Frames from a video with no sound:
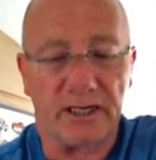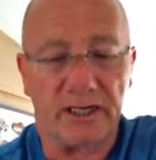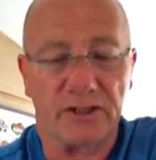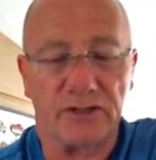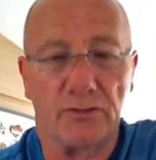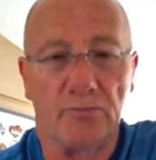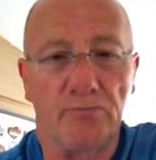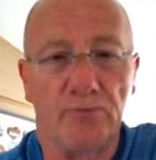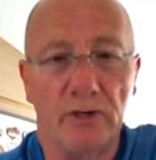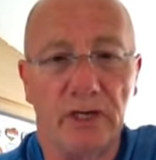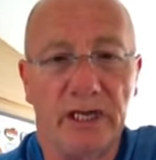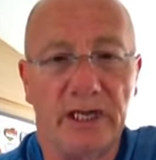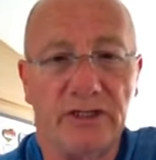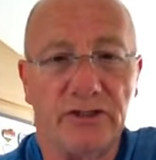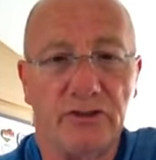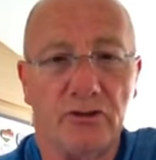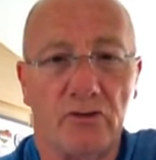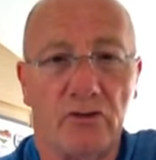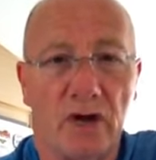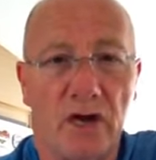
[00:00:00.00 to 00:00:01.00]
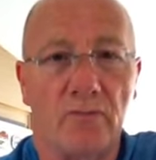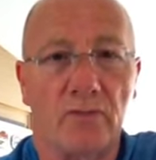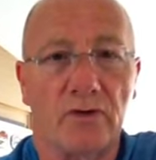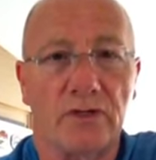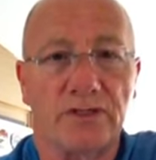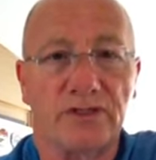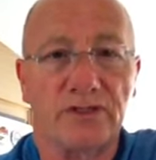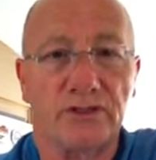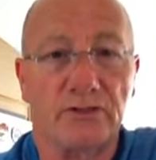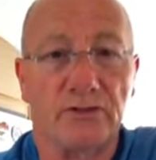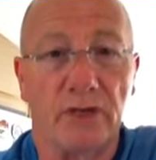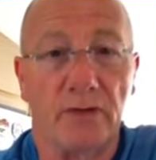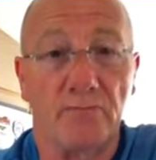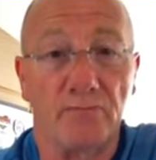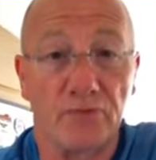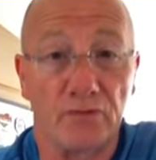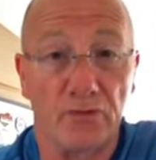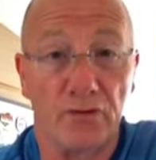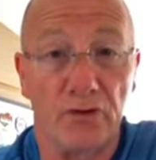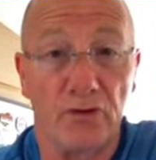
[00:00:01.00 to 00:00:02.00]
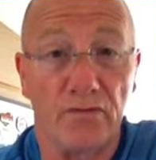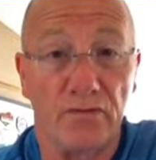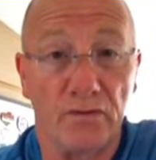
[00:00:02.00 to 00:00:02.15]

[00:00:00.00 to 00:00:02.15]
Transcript: It's a bullet in your armoury to improve